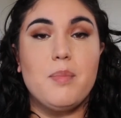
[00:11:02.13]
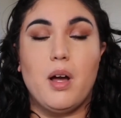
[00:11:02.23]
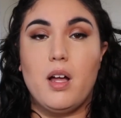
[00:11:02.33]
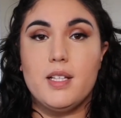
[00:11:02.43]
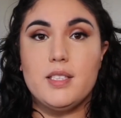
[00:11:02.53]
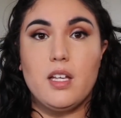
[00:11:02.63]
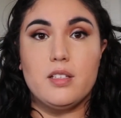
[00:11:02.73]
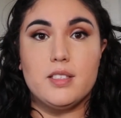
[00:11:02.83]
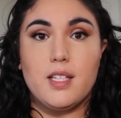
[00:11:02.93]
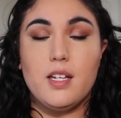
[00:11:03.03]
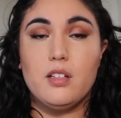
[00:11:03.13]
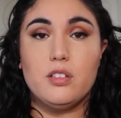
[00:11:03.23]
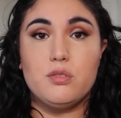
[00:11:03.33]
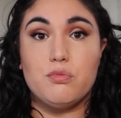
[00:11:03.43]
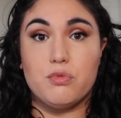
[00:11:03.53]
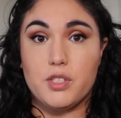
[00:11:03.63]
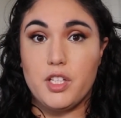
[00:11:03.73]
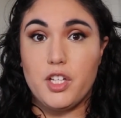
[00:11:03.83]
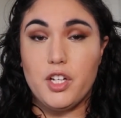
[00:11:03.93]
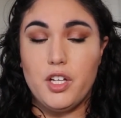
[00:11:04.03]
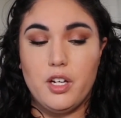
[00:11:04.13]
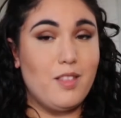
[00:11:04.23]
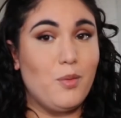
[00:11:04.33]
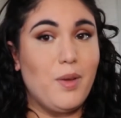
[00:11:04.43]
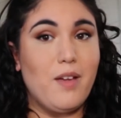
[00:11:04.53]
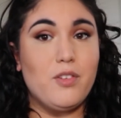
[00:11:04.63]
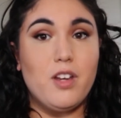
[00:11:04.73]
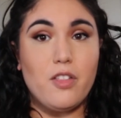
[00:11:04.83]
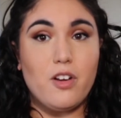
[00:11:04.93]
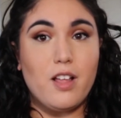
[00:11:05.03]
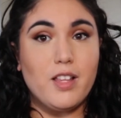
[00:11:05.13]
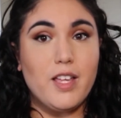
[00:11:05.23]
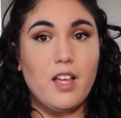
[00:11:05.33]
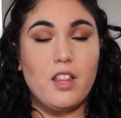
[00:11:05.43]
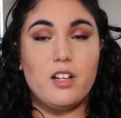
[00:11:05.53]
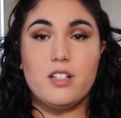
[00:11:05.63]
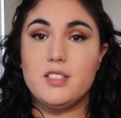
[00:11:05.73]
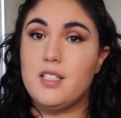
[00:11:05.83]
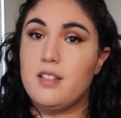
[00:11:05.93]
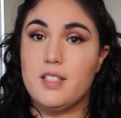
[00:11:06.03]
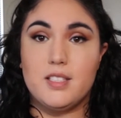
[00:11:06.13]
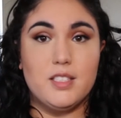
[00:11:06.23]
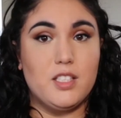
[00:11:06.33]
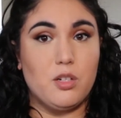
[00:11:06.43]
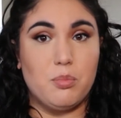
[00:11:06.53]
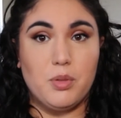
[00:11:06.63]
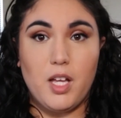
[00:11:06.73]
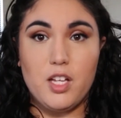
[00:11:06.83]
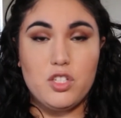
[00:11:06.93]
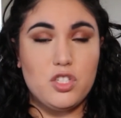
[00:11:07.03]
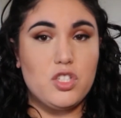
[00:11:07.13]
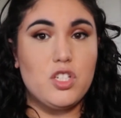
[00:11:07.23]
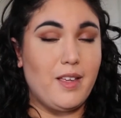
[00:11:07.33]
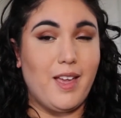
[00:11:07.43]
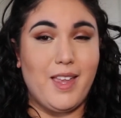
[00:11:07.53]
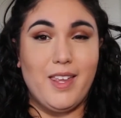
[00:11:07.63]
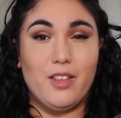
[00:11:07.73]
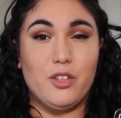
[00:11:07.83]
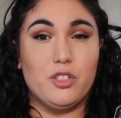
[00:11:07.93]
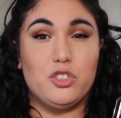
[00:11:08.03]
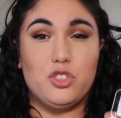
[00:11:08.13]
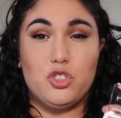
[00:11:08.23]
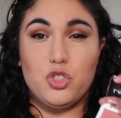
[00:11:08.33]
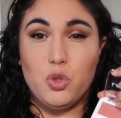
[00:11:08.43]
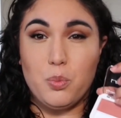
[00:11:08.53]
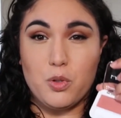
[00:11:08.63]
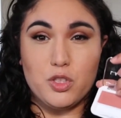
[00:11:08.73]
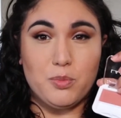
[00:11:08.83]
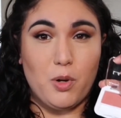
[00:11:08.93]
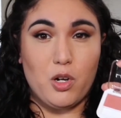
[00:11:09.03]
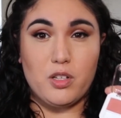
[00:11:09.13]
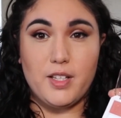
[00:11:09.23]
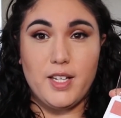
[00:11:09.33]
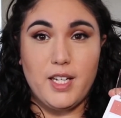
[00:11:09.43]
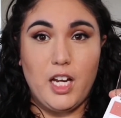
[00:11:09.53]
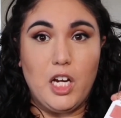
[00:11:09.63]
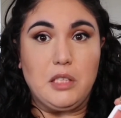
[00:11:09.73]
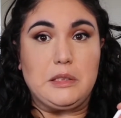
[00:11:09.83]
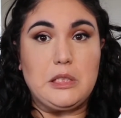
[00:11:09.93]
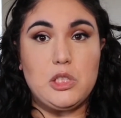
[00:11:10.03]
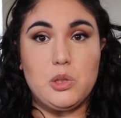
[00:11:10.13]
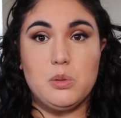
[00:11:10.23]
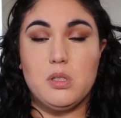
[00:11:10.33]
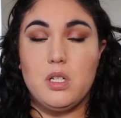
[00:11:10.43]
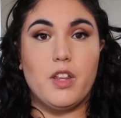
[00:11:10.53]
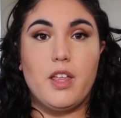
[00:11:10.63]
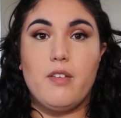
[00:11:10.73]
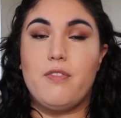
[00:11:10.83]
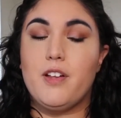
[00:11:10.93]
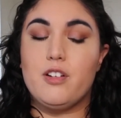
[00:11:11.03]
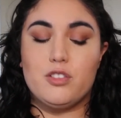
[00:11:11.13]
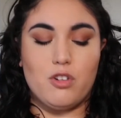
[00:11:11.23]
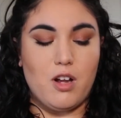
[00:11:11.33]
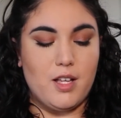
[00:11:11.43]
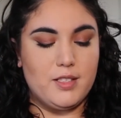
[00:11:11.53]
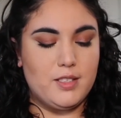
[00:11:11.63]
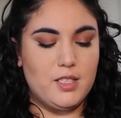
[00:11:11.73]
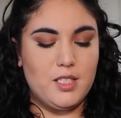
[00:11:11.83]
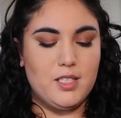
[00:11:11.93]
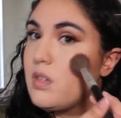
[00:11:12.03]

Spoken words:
but honestly on the skin it looks really good. And then we have another LA Colors. This is their blush. Again, it looks super sparkly in here, so really fingers crossed.